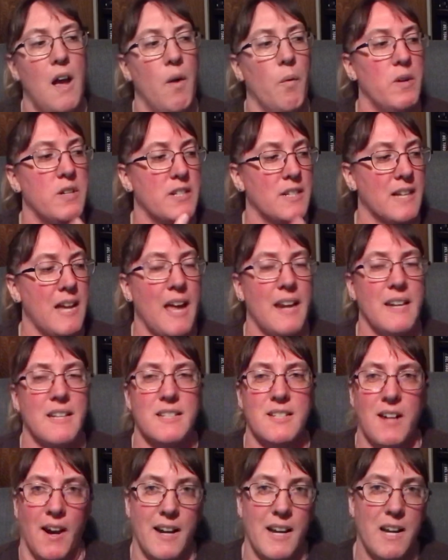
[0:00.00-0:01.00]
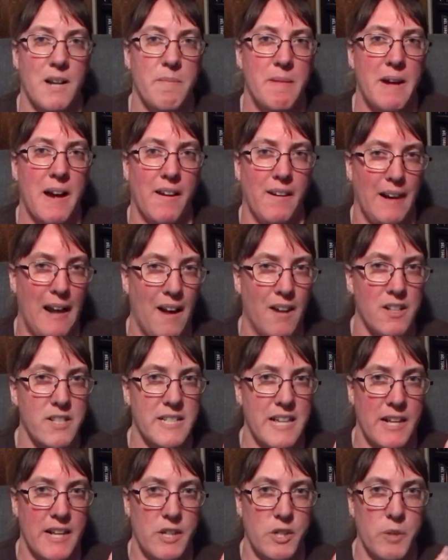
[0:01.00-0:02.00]
which again is talking about
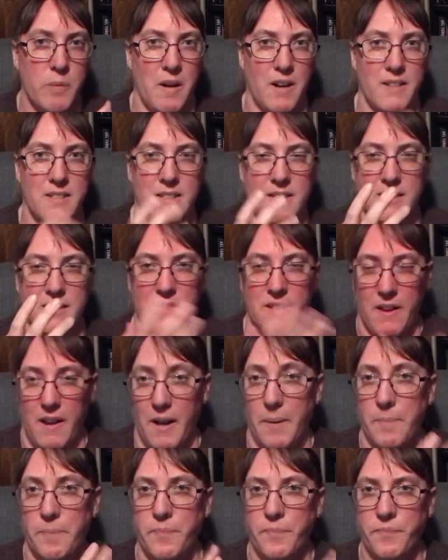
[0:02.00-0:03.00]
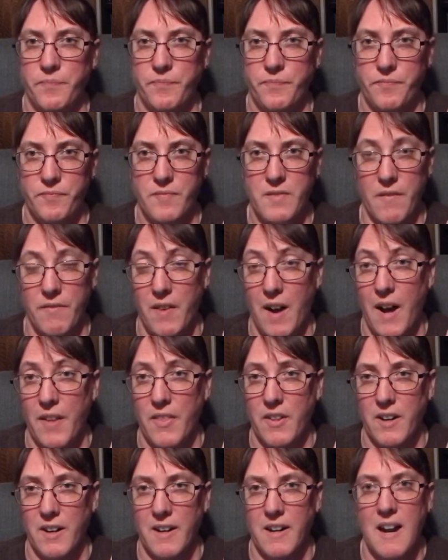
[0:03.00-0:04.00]
Alexandre Dumas's
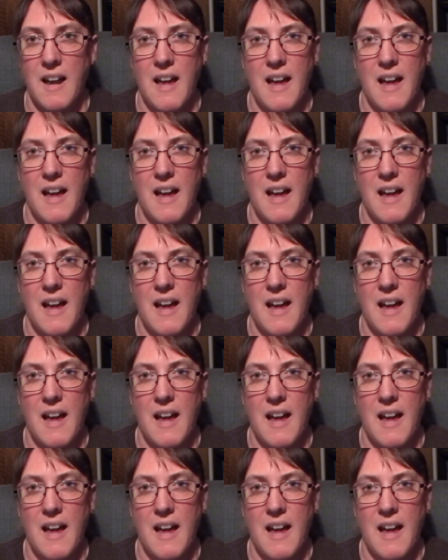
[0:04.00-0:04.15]
father.